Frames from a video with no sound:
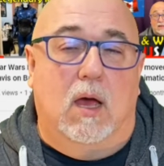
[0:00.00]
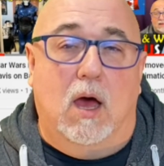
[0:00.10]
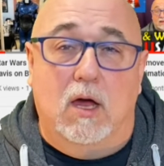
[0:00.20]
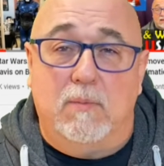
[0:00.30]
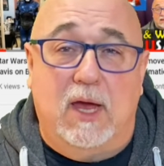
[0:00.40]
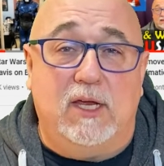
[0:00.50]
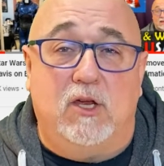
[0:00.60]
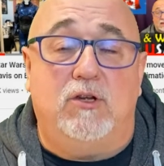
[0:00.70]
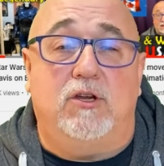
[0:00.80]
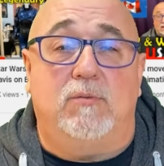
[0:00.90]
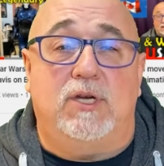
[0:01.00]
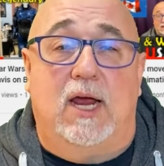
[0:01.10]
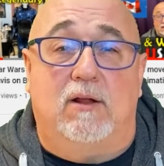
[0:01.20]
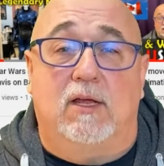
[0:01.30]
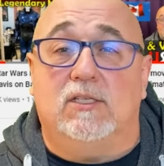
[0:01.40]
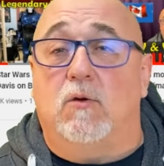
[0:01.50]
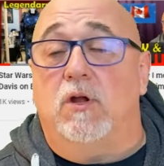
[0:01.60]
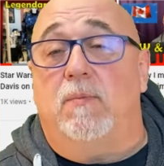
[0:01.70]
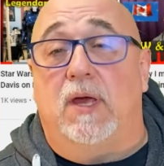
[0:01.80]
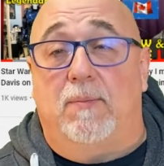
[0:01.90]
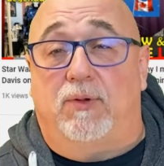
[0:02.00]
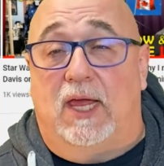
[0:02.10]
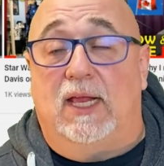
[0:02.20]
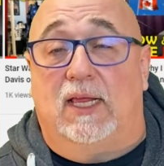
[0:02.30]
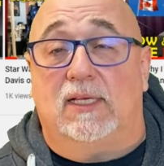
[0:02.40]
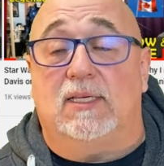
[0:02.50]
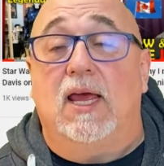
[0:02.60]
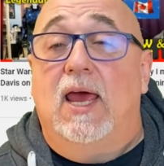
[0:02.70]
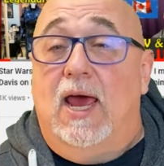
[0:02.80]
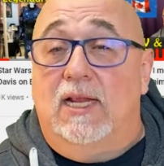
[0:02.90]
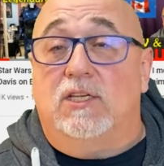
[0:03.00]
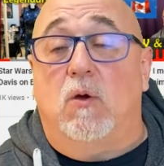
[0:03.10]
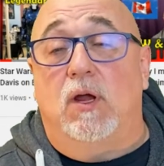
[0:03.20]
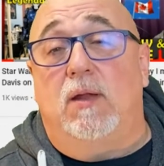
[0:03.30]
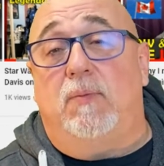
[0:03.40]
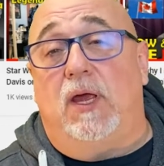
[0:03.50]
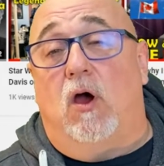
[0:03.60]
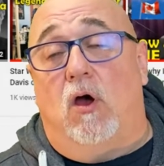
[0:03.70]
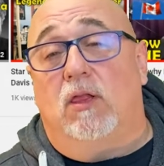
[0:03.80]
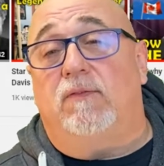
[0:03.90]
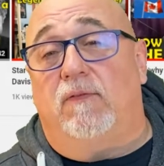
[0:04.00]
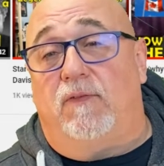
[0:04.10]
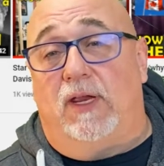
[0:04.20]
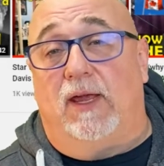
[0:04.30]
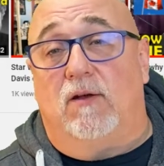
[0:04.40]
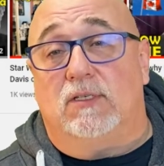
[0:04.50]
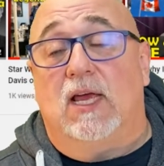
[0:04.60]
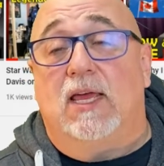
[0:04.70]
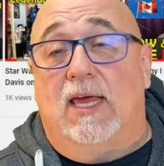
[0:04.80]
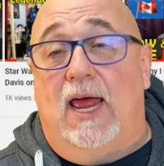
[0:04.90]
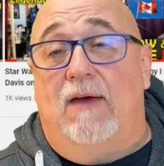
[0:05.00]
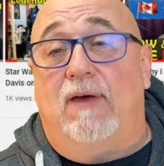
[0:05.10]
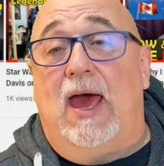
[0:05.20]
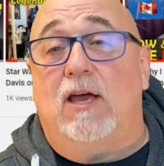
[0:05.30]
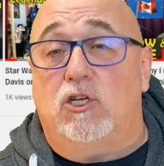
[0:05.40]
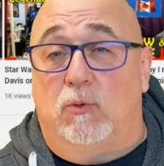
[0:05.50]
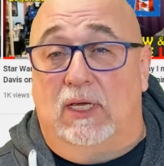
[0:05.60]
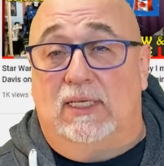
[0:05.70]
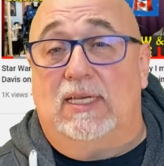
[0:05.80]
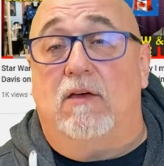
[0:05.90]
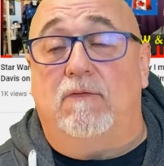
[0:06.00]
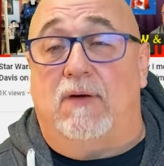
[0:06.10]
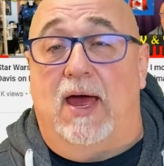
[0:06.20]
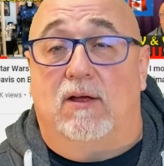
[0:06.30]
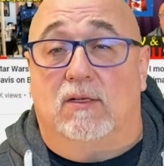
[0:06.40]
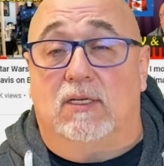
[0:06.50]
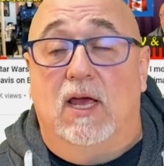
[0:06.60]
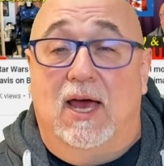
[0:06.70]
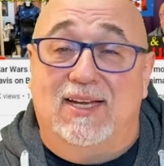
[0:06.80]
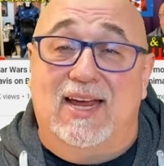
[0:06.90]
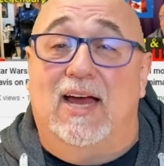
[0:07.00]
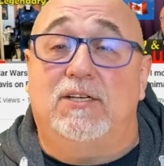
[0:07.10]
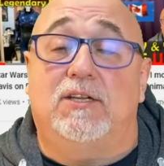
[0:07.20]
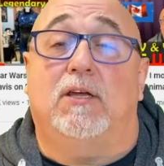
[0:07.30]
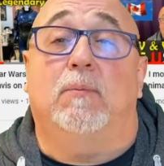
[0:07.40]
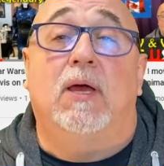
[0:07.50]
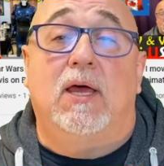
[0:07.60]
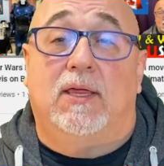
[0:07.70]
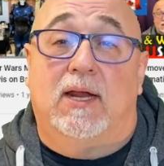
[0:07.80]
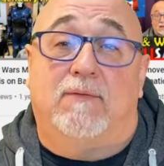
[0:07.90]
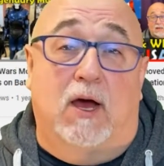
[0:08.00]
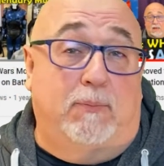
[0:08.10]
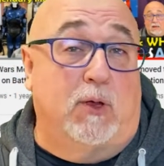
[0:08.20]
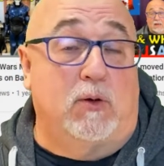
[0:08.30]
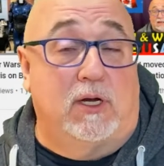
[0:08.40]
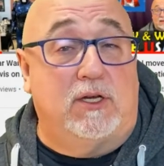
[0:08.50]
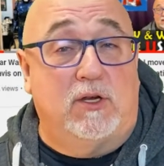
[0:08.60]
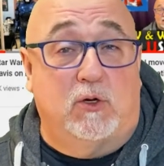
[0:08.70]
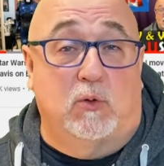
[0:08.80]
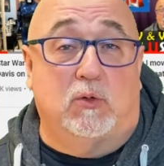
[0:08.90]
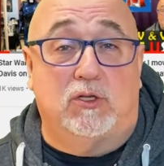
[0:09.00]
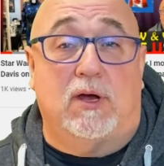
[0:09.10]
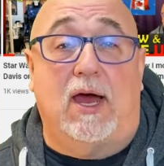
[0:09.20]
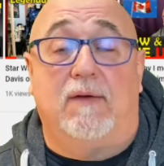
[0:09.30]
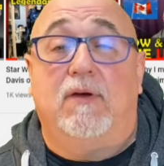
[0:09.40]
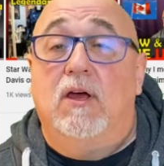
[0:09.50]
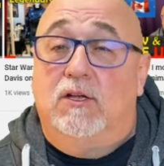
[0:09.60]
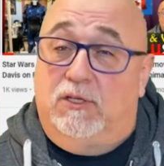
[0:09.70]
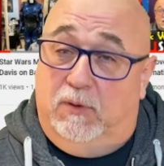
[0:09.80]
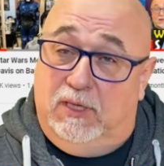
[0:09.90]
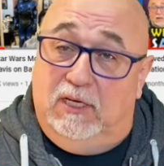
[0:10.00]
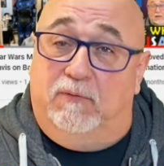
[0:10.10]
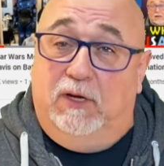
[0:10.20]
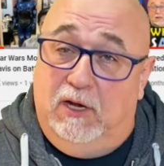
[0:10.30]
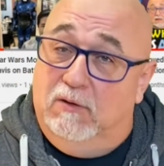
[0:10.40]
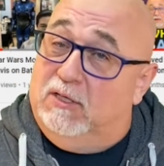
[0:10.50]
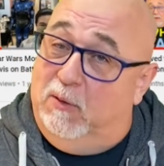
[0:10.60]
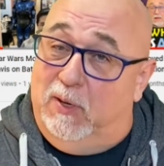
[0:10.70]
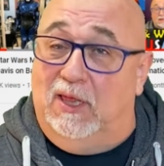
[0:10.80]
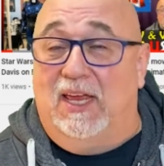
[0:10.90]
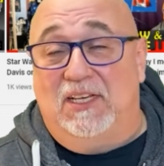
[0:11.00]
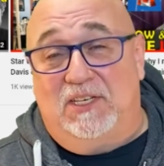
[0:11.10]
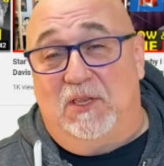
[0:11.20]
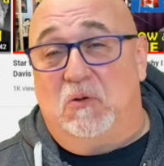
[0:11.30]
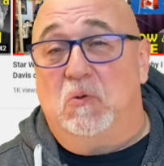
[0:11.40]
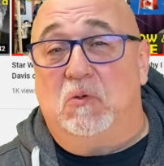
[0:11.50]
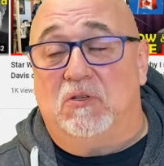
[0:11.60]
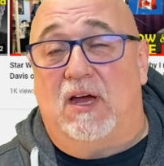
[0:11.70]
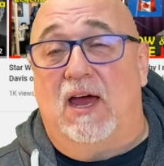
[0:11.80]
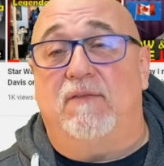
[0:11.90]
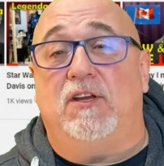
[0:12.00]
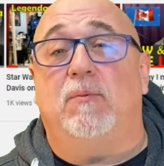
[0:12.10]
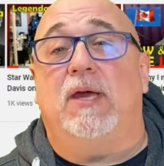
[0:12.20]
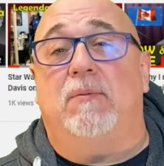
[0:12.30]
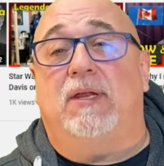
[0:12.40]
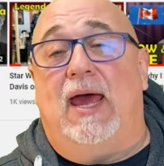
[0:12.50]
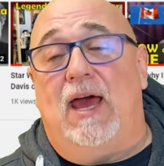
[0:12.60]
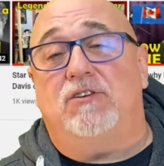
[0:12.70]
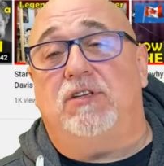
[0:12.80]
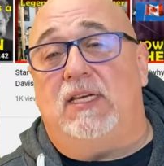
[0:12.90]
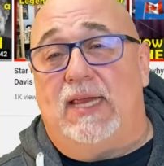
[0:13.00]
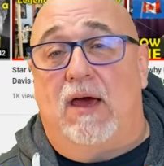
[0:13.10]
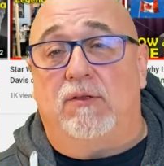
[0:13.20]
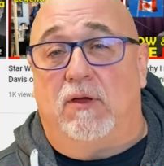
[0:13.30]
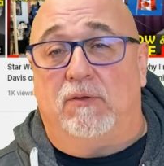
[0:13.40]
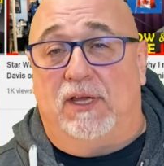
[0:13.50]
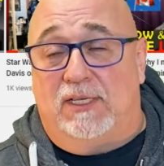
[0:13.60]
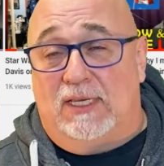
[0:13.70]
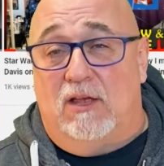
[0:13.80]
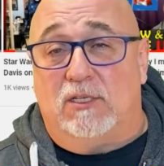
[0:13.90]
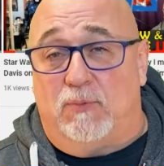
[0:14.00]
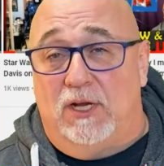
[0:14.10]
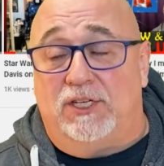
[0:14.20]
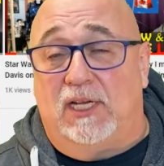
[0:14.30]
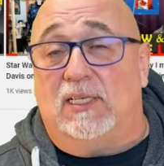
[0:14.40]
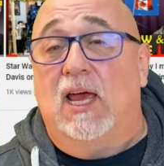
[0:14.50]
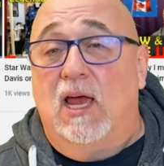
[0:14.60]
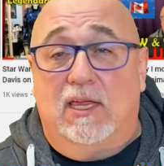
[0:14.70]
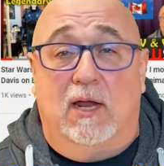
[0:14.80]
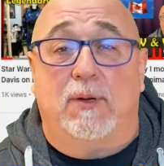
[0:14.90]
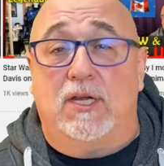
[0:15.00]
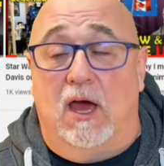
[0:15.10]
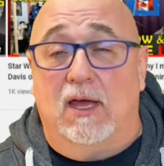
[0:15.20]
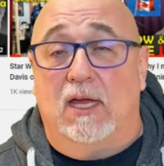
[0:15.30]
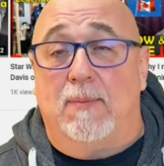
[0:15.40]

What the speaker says: On my YouTube channel is going to be a playlist, and it's going to be all of the videos that have actual Excel files attached to them that I've uploaded to Google Drive. So in these videos, there'll be links to the Google Drive, and you'll be able to actually download the Excel spreadsheets that I'll be talking